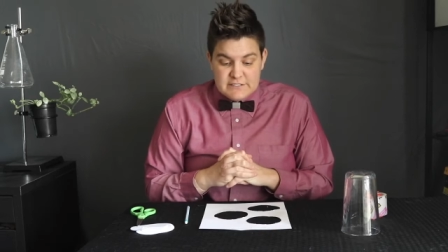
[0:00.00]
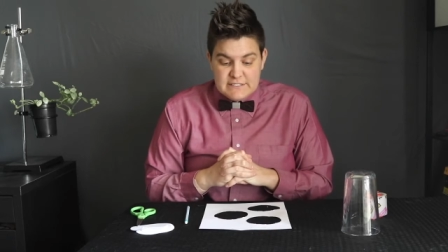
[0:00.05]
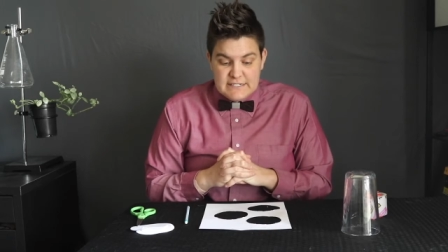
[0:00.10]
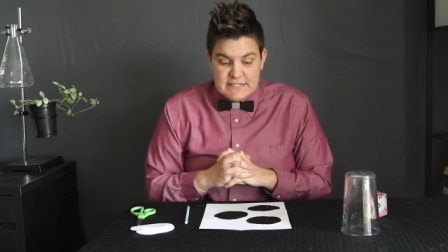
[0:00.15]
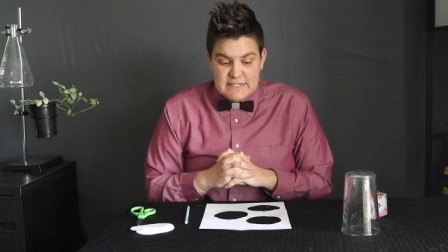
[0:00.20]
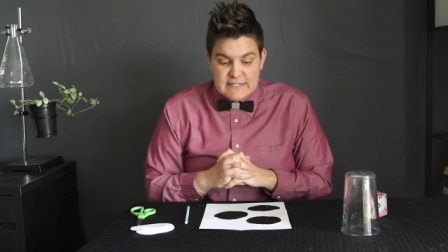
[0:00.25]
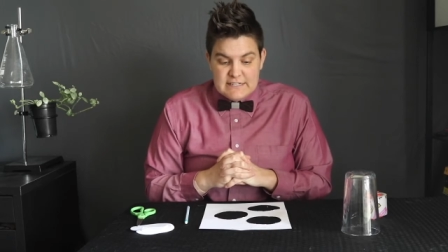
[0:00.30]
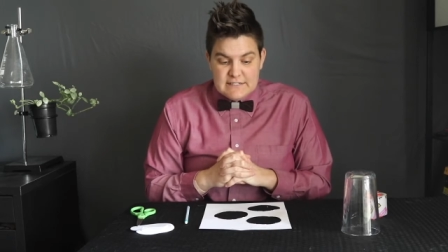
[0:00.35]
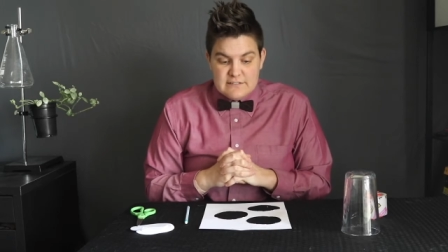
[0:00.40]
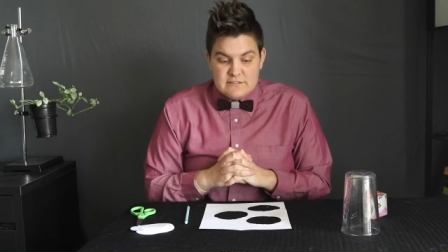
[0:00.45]

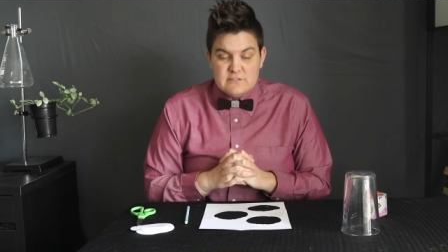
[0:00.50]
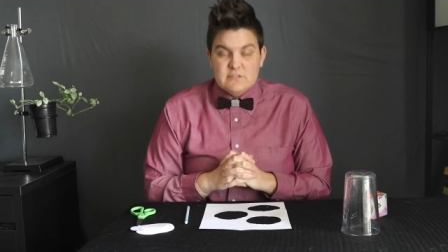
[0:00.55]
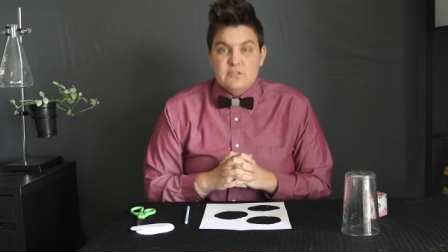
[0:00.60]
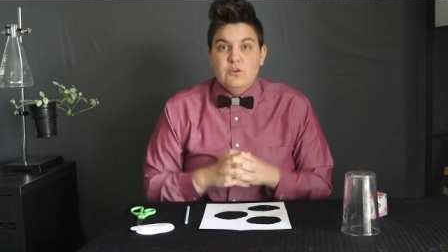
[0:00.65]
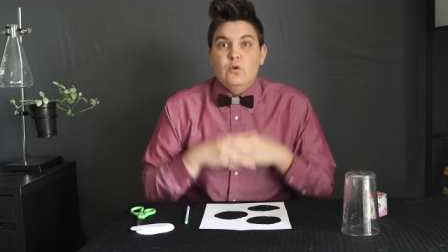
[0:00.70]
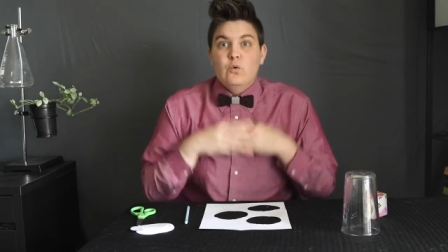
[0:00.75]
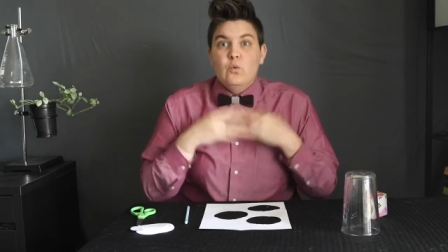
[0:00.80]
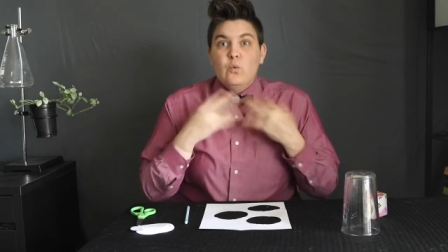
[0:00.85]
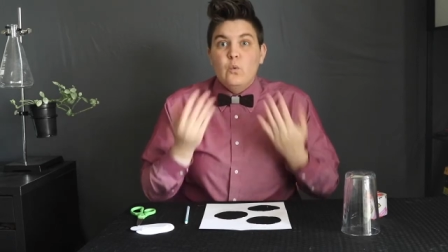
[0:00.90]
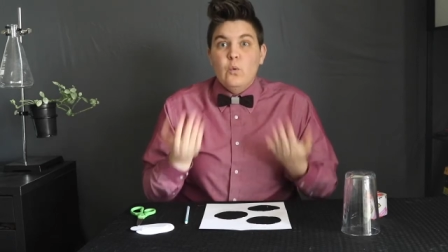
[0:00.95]
is
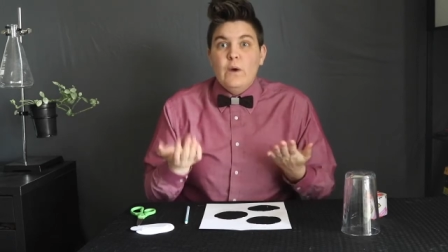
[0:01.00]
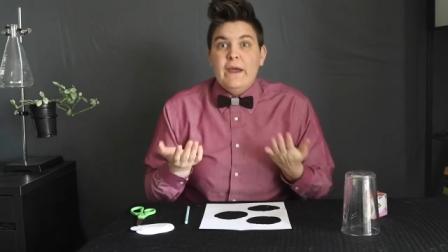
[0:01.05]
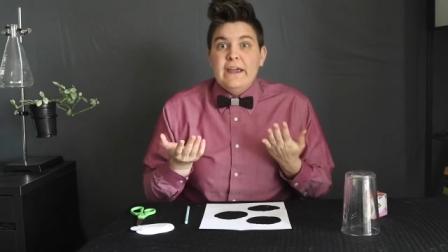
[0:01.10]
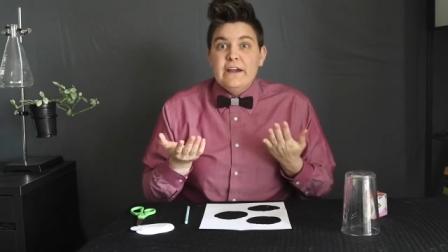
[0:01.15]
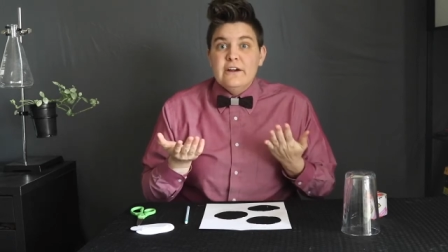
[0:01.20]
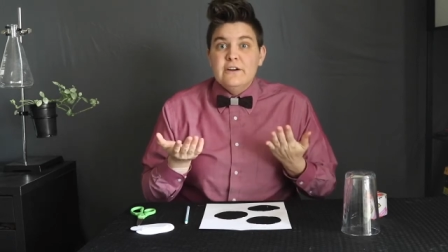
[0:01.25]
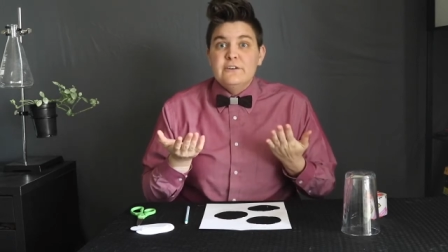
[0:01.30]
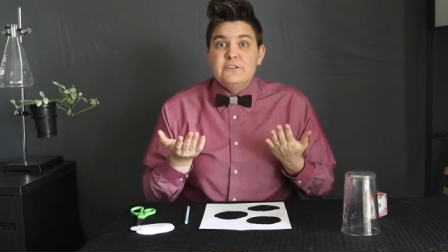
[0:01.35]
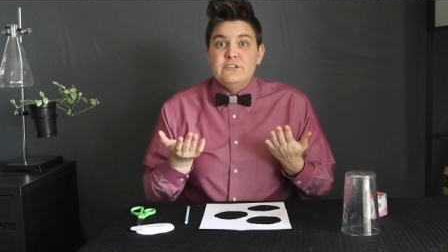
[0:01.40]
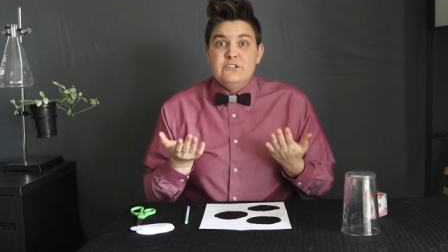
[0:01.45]

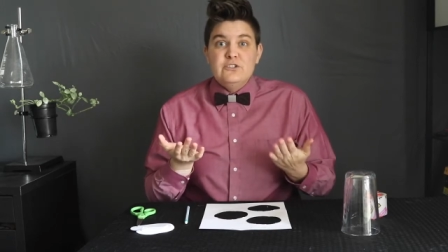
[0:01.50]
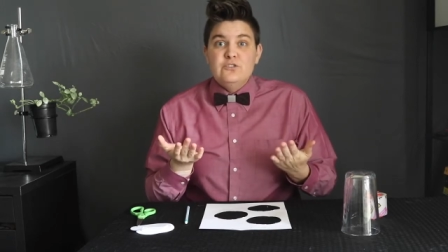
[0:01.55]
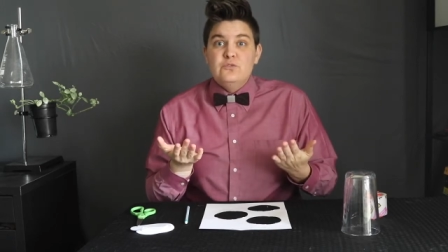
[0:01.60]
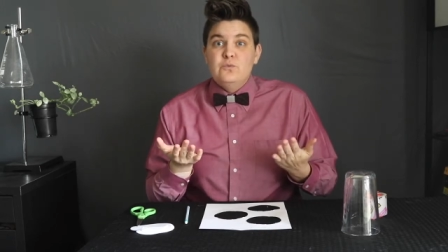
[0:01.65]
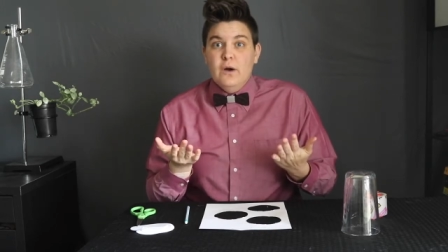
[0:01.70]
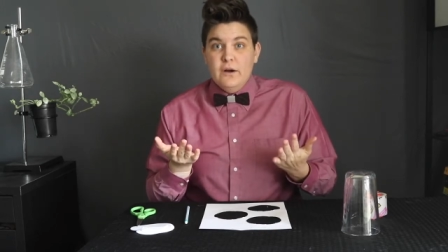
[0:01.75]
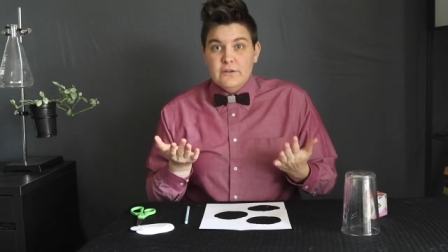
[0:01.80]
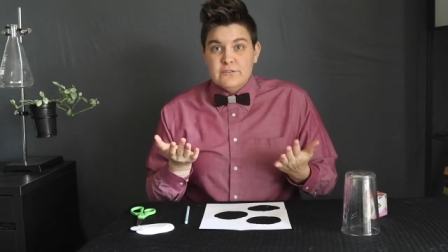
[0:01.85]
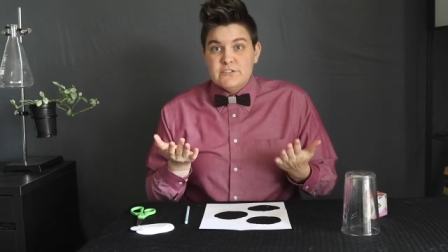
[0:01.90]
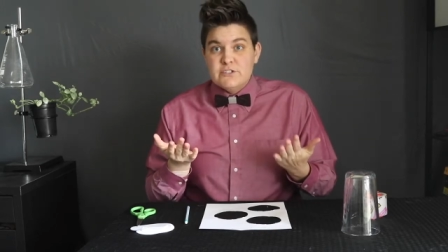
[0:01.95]
where do you
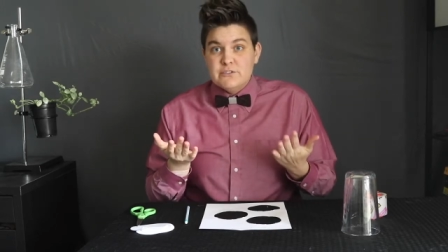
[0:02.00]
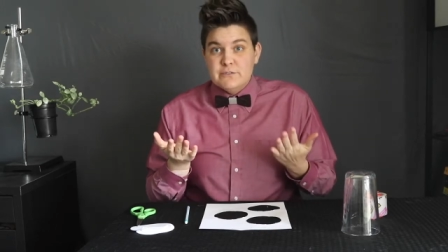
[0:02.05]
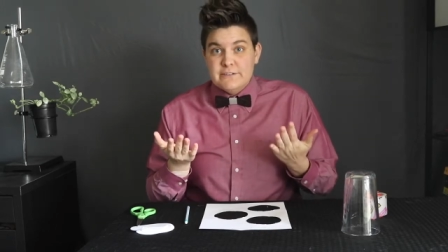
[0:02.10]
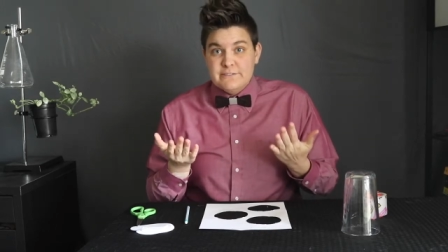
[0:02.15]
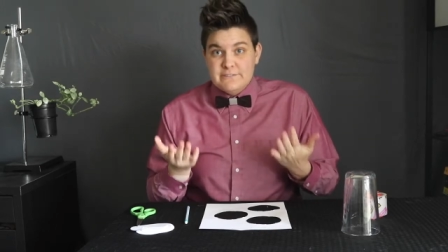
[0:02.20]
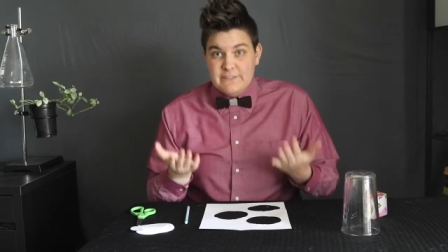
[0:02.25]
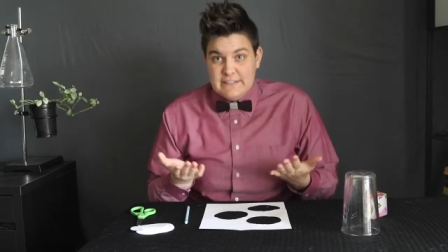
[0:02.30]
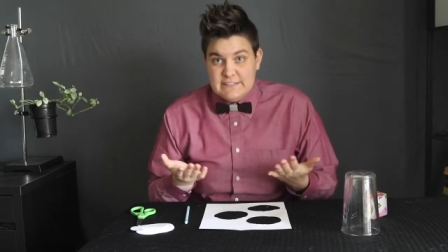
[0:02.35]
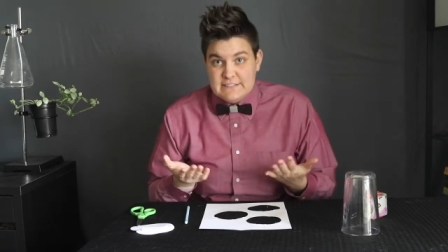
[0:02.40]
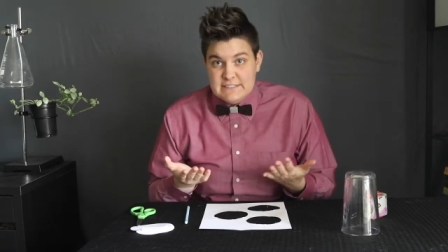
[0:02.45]
want to
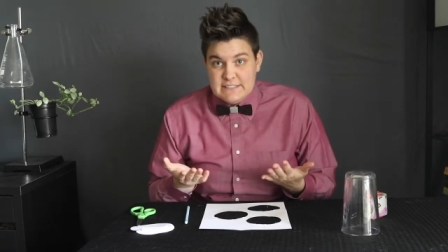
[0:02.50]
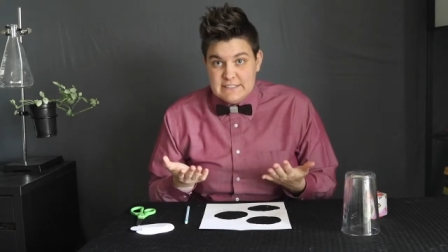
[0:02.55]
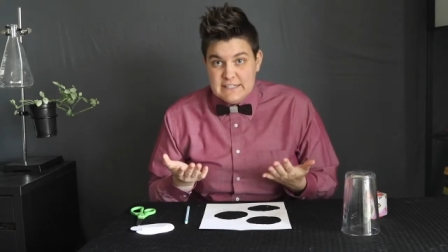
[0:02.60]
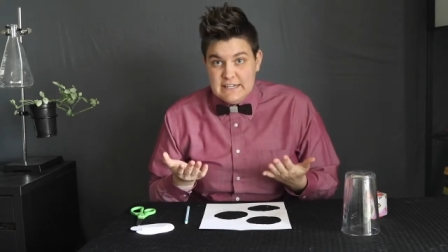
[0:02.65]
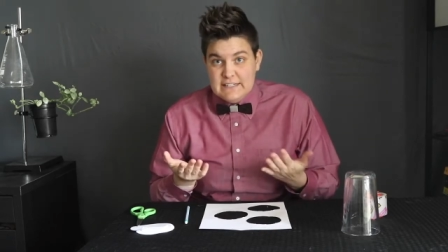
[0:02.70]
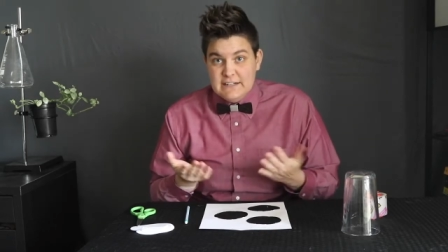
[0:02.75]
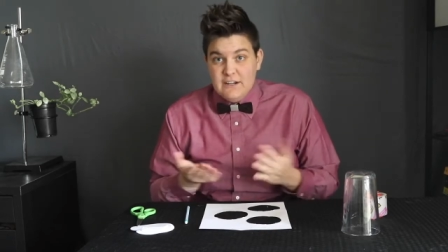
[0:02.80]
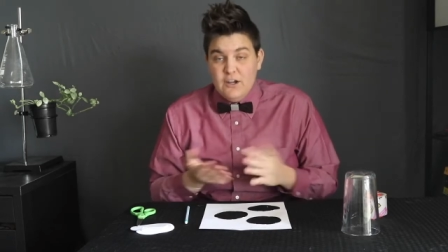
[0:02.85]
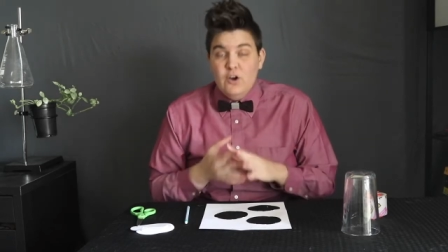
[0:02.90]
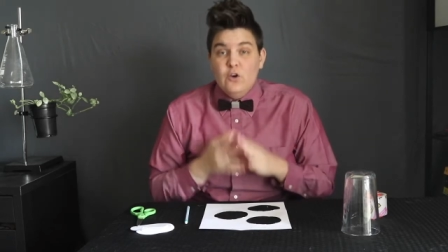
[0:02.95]

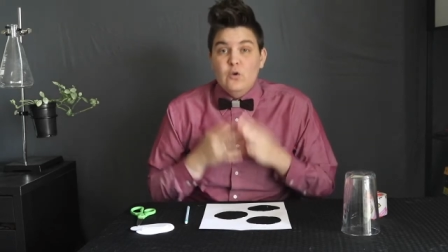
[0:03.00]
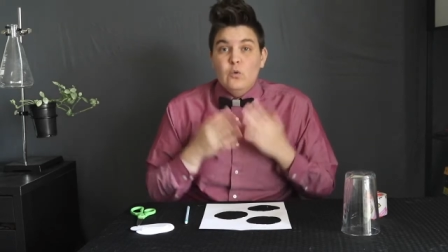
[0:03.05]
investigate?